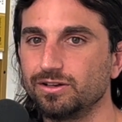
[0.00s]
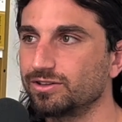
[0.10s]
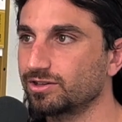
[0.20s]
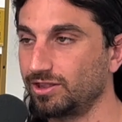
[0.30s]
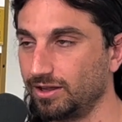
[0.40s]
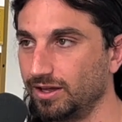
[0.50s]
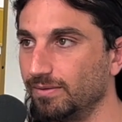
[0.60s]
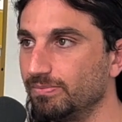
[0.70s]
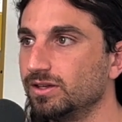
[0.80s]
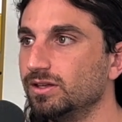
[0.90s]
It's
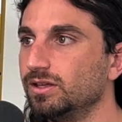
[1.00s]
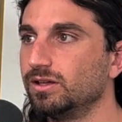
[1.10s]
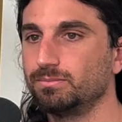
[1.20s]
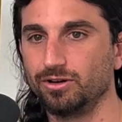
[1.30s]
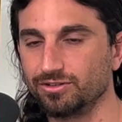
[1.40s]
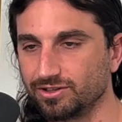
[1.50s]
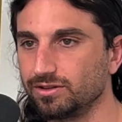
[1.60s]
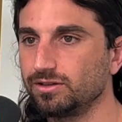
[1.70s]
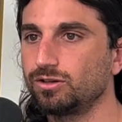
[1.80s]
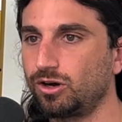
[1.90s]
the
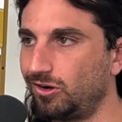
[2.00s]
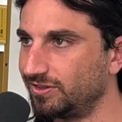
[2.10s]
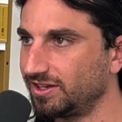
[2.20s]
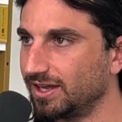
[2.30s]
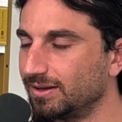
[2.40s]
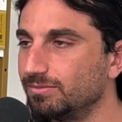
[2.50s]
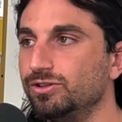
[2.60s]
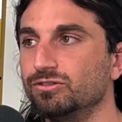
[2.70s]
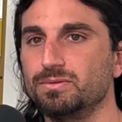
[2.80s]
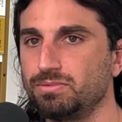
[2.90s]
person calling the game,
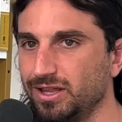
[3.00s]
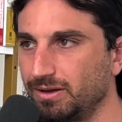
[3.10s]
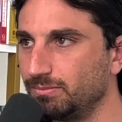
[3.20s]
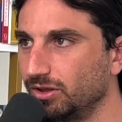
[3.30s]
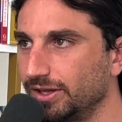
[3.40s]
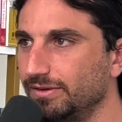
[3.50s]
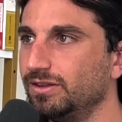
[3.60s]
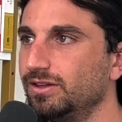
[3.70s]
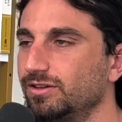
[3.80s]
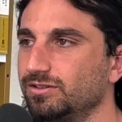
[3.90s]
doing the play by play
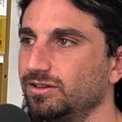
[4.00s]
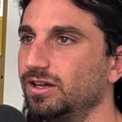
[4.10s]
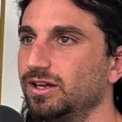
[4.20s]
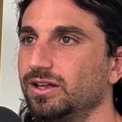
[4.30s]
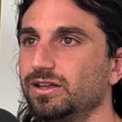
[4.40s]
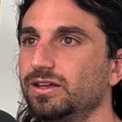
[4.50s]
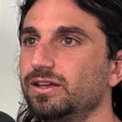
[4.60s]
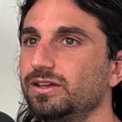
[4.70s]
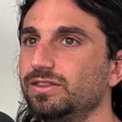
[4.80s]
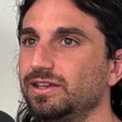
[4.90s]

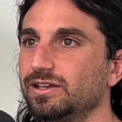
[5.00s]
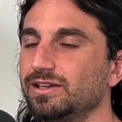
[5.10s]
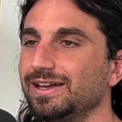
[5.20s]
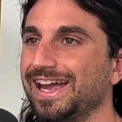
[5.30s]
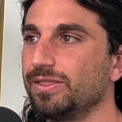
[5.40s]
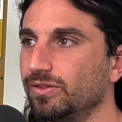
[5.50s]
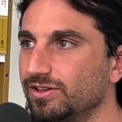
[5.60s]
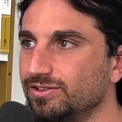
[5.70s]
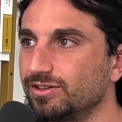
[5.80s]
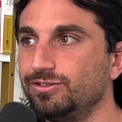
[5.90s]
the
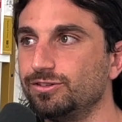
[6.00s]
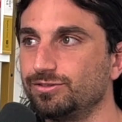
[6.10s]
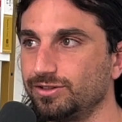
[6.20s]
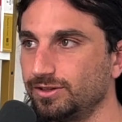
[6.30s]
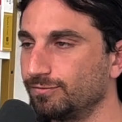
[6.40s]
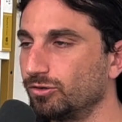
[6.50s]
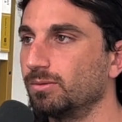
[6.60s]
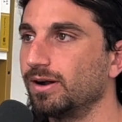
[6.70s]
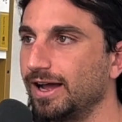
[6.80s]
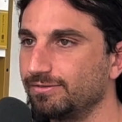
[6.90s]
analyst is usually the
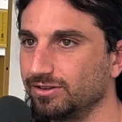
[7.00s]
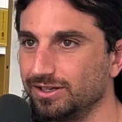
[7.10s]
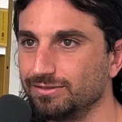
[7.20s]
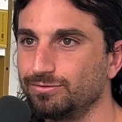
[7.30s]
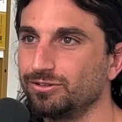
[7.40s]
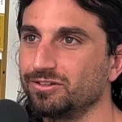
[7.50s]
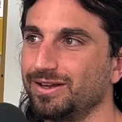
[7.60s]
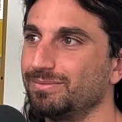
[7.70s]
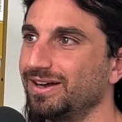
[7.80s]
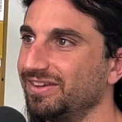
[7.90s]
former athlete.
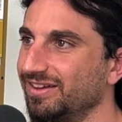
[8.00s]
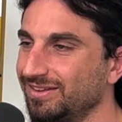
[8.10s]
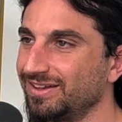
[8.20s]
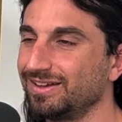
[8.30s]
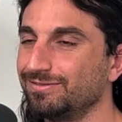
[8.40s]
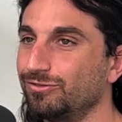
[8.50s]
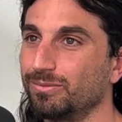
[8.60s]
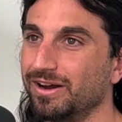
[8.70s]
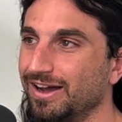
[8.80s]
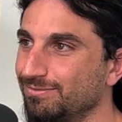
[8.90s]
Unfortunately, I'm not a
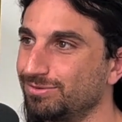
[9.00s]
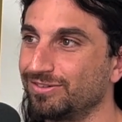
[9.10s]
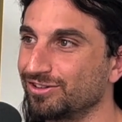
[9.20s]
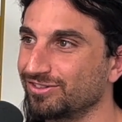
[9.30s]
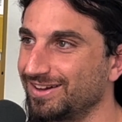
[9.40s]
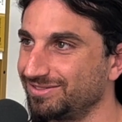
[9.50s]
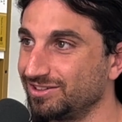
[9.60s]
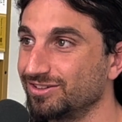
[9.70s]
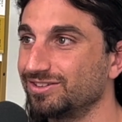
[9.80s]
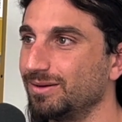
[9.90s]
former af- professional
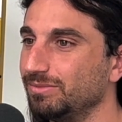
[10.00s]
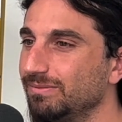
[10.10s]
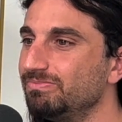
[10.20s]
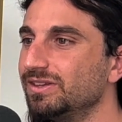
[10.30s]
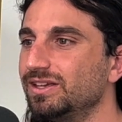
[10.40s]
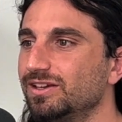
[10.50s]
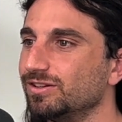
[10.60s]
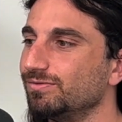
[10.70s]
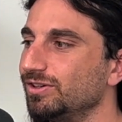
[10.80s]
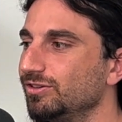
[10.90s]
athlete, so it's not me.
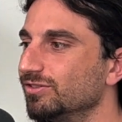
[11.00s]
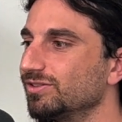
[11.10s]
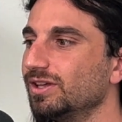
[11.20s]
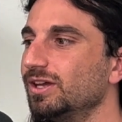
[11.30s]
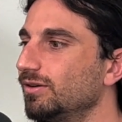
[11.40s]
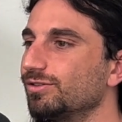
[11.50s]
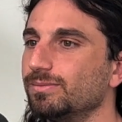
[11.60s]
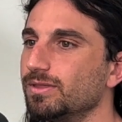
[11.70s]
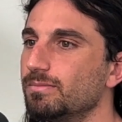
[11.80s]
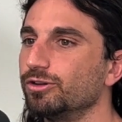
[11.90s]
So if we use
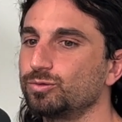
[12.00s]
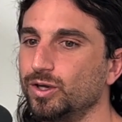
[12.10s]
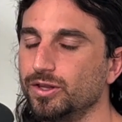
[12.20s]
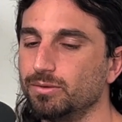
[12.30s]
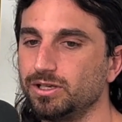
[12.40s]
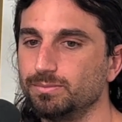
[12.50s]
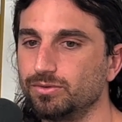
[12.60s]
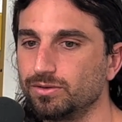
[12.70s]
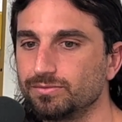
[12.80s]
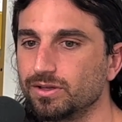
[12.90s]
some of the most well-known
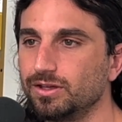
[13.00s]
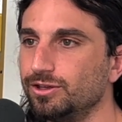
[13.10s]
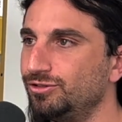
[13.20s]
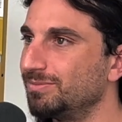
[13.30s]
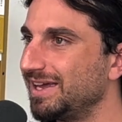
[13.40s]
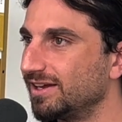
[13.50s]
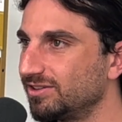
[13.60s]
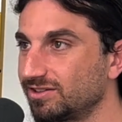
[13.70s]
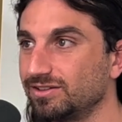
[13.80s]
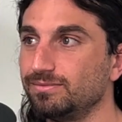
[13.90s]
people, Jim
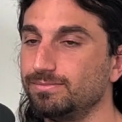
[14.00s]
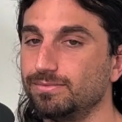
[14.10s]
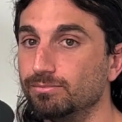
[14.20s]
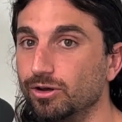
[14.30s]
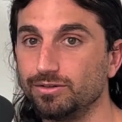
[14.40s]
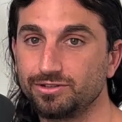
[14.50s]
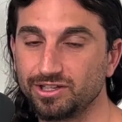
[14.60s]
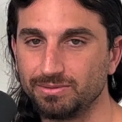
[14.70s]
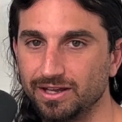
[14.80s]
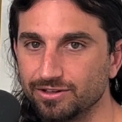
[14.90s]
Nantz,
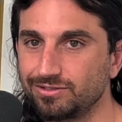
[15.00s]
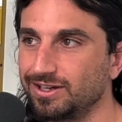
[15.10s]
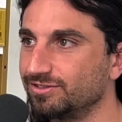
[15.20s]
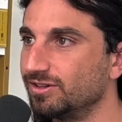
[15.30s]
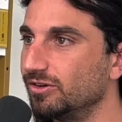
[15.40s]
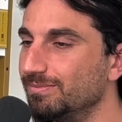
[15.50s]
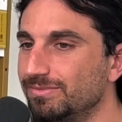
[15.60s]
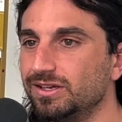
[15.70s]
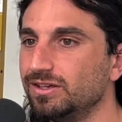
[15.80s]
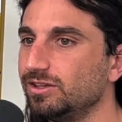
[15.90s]
CBS, you guys know him.
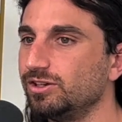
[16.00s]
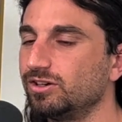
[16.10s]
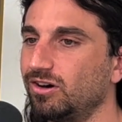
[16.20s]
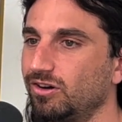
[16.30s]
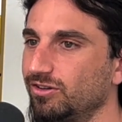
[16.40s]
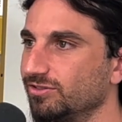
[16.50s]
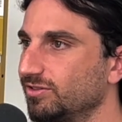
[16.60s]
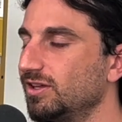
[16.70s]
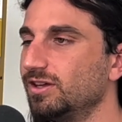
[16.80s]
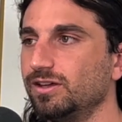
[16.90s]
He calls
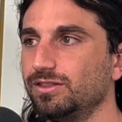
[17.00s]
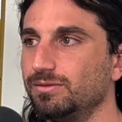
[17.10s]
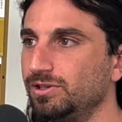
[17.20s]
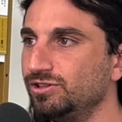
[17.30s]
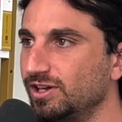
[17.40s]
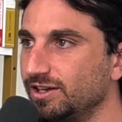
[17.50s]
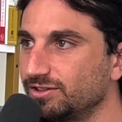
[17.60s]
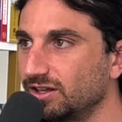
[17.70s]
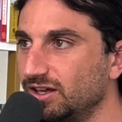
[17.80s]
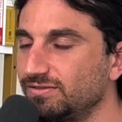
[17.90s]
the PGA
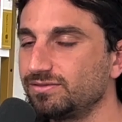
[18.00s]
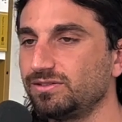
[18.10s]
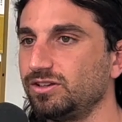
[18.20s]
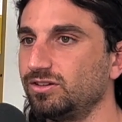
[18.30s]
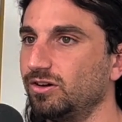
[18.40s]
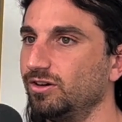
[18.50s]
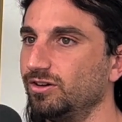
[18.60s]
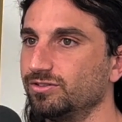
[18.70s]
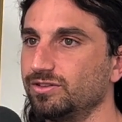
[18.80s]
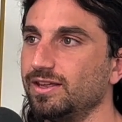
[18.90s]
stuff. He
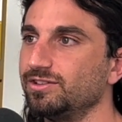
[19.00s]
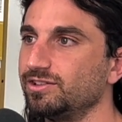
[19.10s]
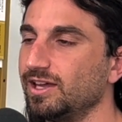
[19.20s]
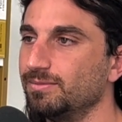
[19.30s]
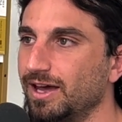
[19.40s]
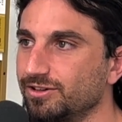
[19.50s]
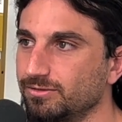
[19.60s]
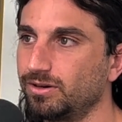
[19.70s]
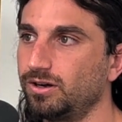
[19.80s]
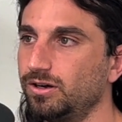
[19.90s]
calls NCAA
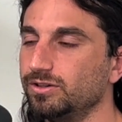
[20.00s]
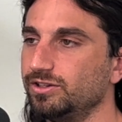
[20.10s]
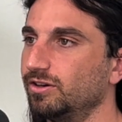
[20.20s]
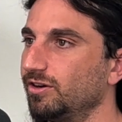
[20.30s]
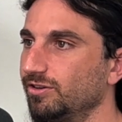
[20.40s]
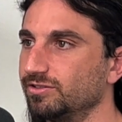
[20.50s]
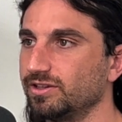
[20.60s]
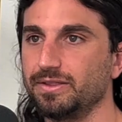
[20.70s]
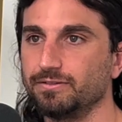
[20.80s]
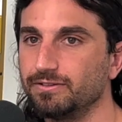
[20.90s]
basketball. He calls
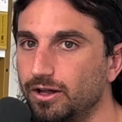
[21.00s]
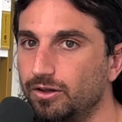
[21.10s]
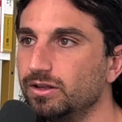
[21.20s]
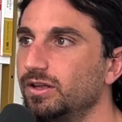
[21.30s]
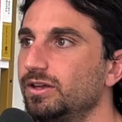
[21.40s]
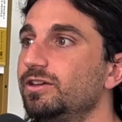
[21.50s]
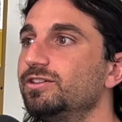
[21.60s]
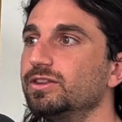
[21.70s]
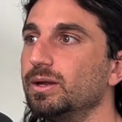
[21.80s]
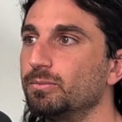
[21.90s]
NFL.
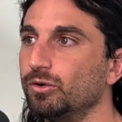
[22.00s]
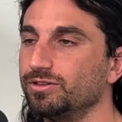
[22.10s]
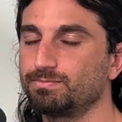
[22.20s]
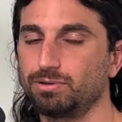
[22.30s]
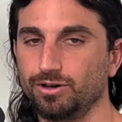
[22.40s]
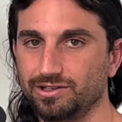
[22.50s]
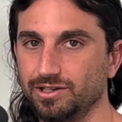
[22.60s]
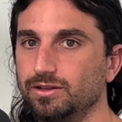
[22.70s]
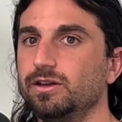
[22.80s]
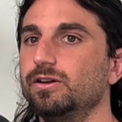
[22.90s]
He's the number one
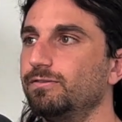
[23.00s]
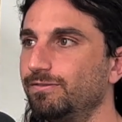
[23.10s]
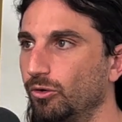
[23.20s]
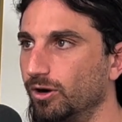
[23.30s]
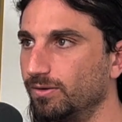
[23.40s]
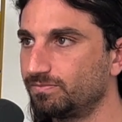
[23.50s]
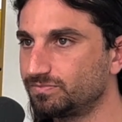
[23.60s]
person for.